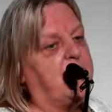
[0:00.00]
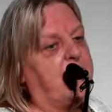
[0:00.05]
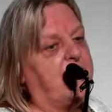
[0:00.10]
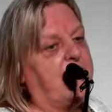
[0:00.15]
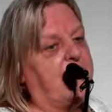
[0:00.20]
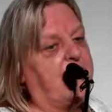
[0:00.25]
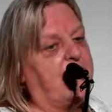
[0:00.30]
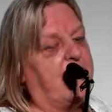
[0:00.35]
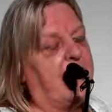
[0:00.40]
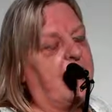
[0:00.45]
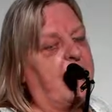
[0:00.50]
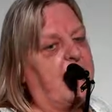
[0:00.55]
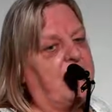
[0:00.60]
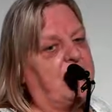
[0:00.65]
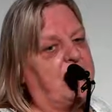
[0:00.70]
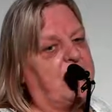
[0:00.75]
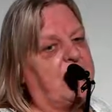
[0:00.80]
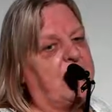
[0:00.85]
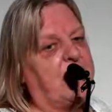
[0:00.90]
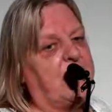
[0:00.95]
being, they
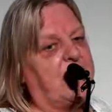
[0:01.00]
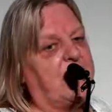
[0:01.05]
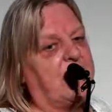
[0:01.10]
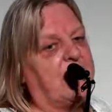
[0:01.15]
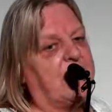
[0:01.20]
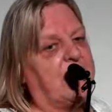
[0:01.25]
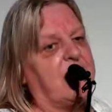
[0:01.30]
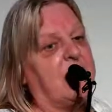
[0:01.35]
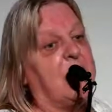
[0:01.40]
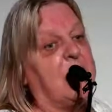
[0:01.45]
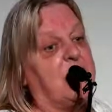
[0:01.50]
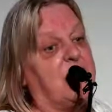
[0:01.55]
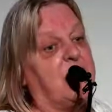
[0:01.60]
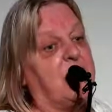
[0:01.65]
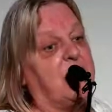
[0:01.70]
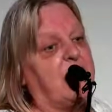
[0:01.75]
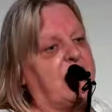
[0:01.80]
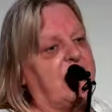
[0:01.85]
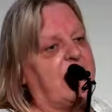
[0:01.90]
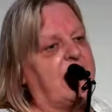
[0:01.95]
have needs, and that
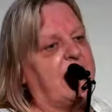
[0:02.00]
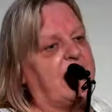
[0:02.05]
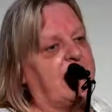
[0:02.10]
you're here